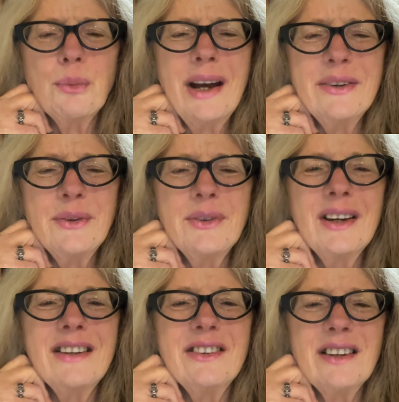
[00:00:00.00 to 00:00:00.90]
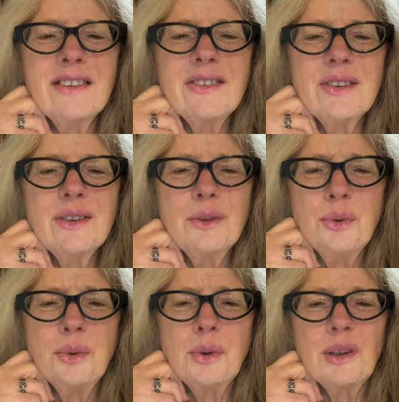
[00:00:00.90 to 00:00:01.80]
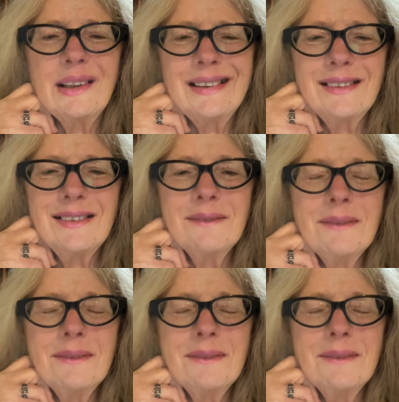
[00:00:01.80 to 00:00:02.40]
why don't I just Google it?